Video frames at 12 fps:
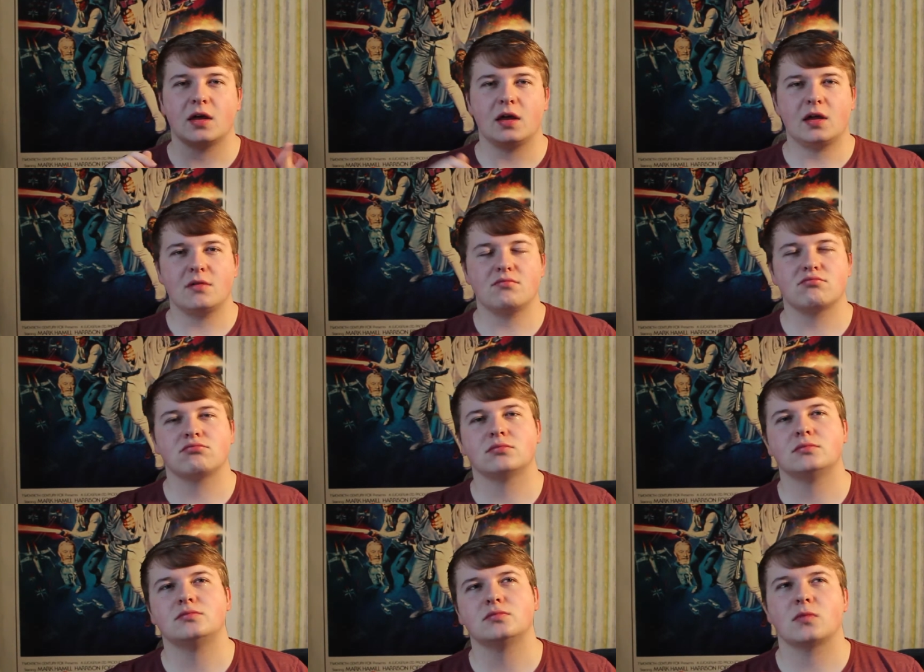in
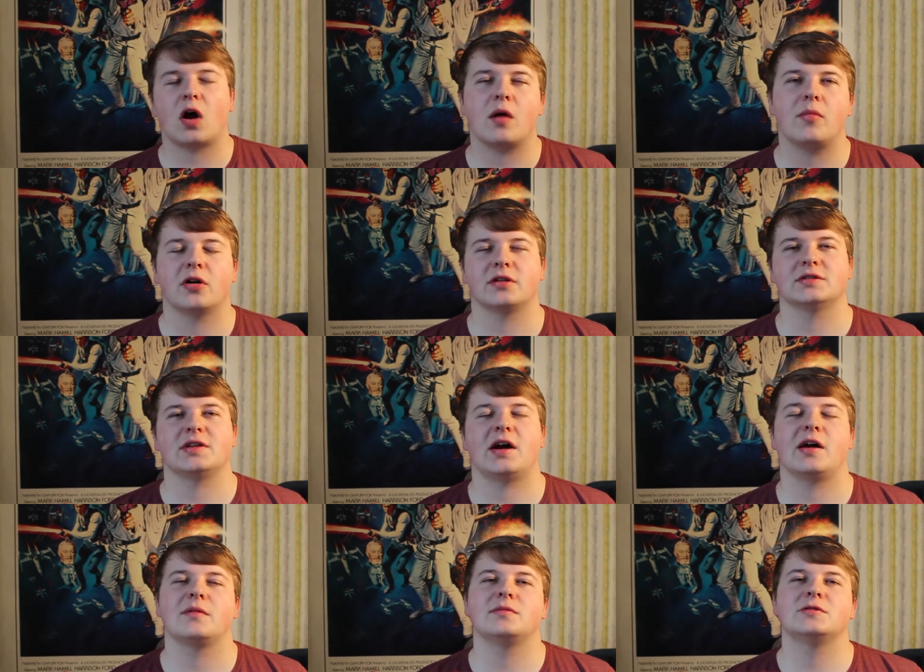our modern
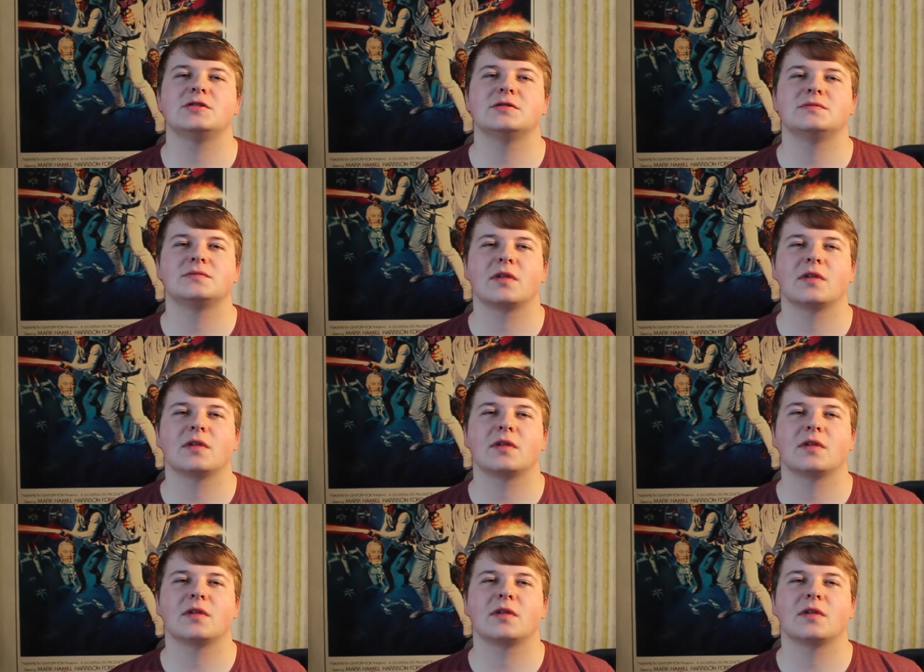times,